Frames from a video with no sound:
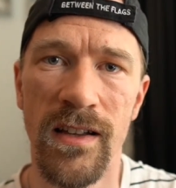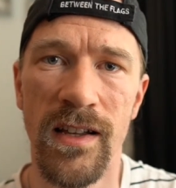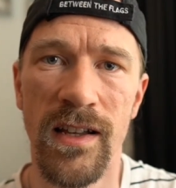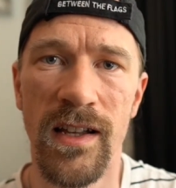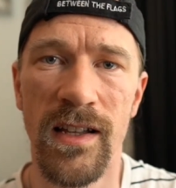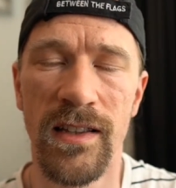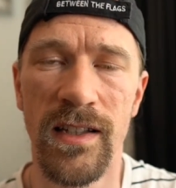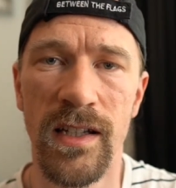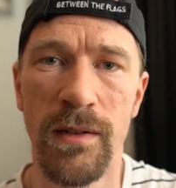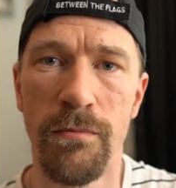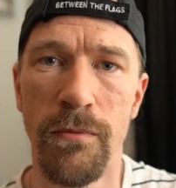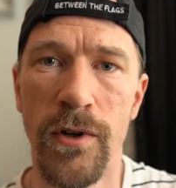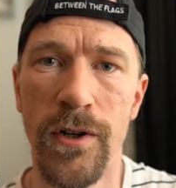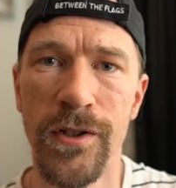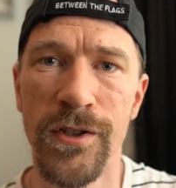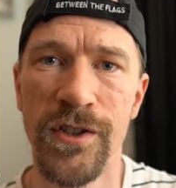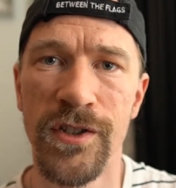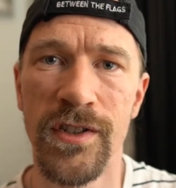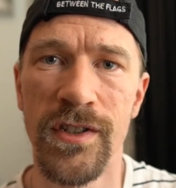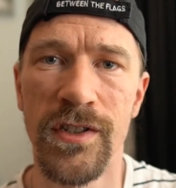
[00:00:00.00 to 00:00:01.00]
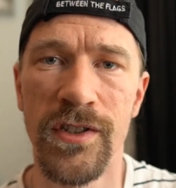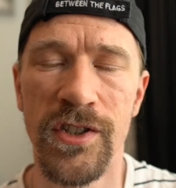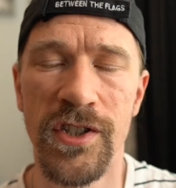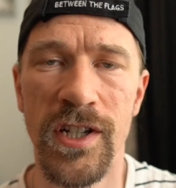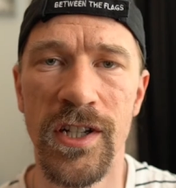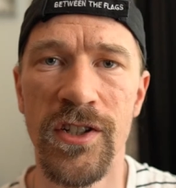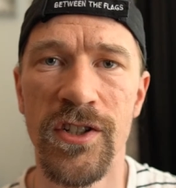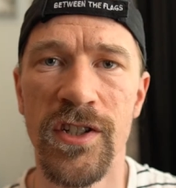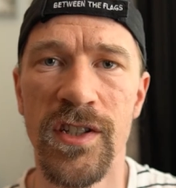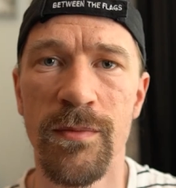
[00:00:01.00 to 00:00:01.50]
and then merge the
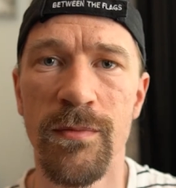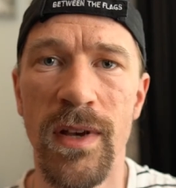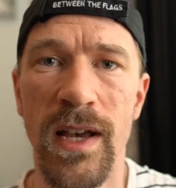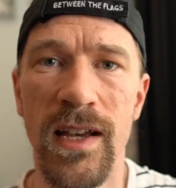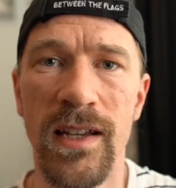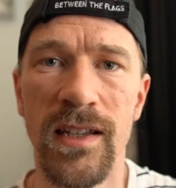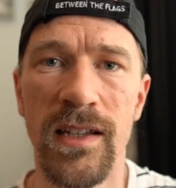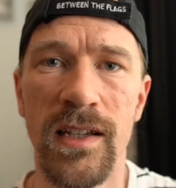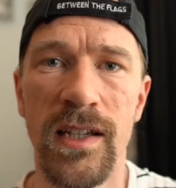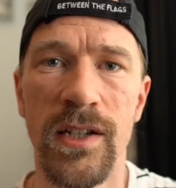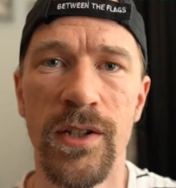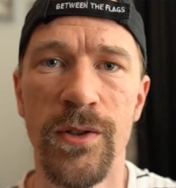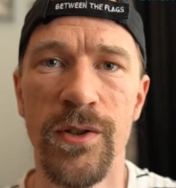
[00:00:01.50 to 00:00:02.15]
changes back into